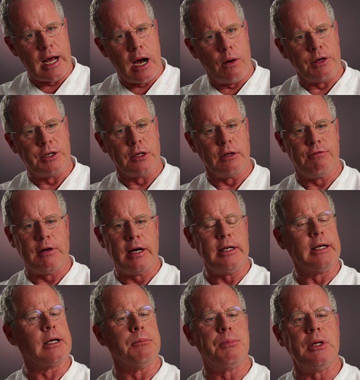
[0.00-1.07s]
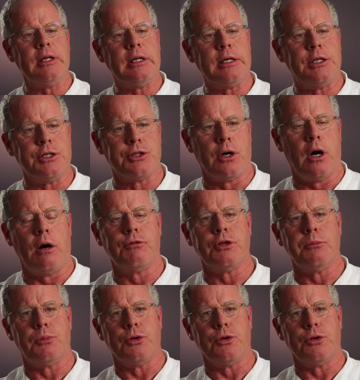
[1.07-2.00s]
now until it finally completely dissolves and